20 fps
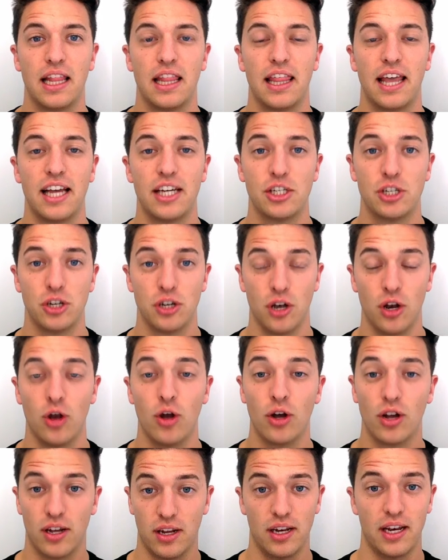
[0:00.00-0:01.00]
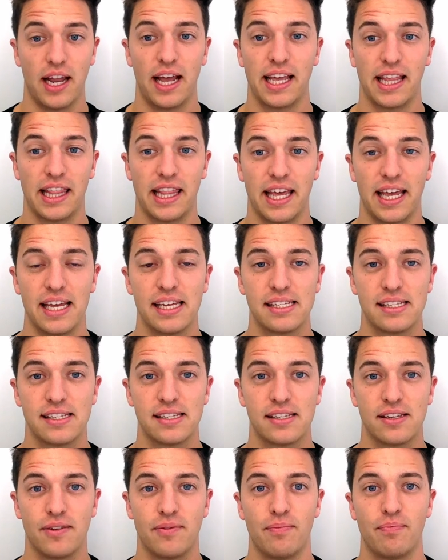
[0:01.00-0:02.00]
That should look like
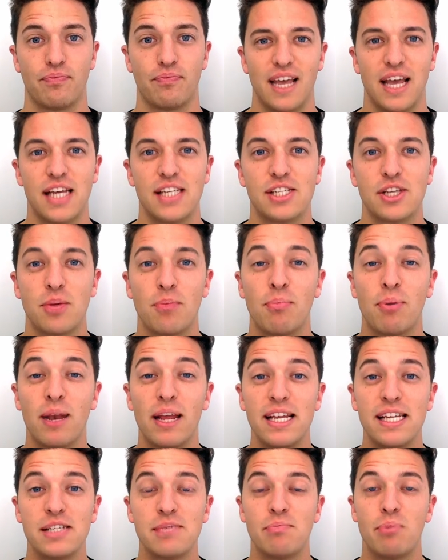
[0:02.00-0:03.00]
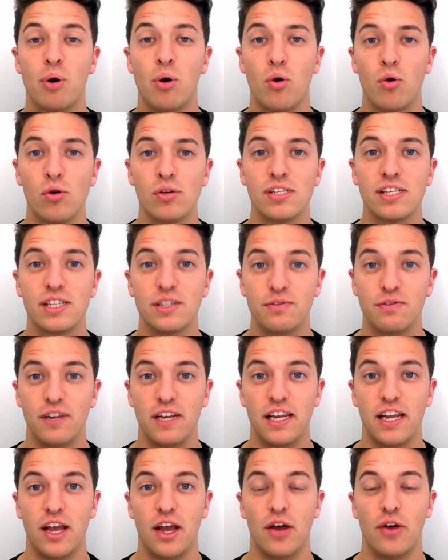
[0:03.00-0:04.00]
this. So please pause this
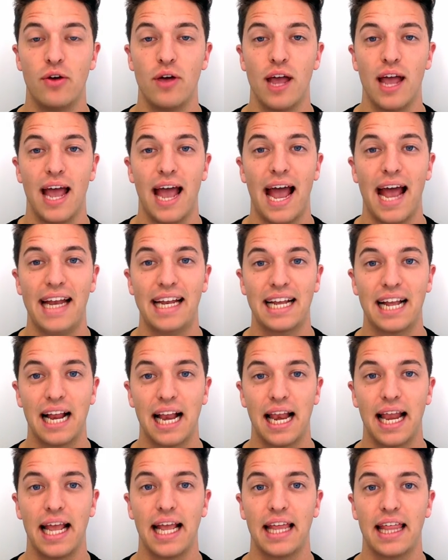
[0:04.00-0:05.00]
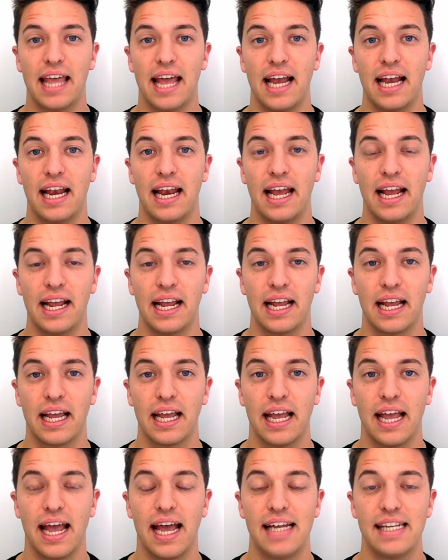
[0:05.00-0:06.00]
video and click that link
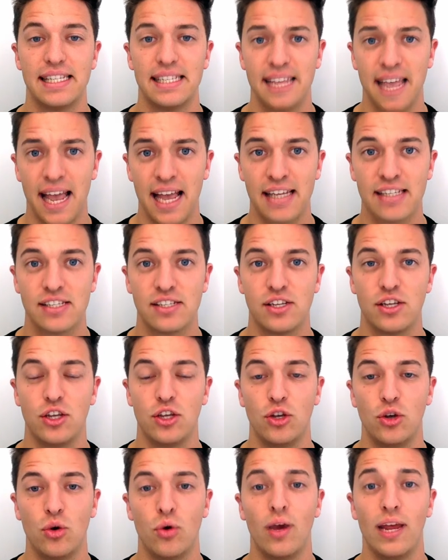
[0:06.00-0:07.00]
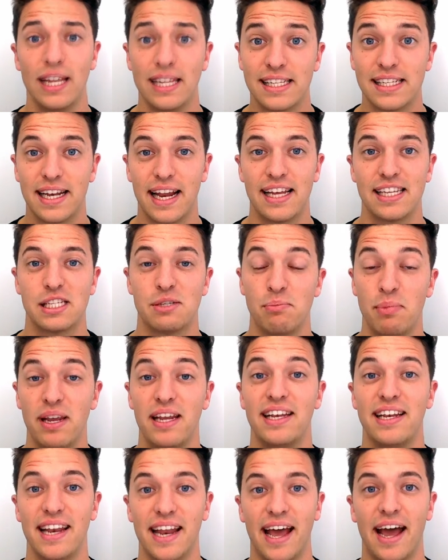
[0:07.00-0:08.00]
and test your internet
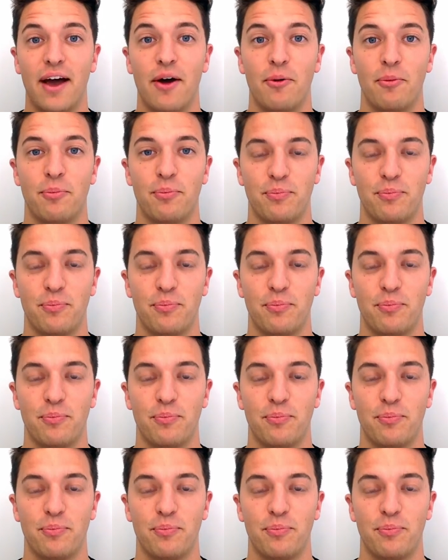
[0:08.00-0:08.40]
speed now.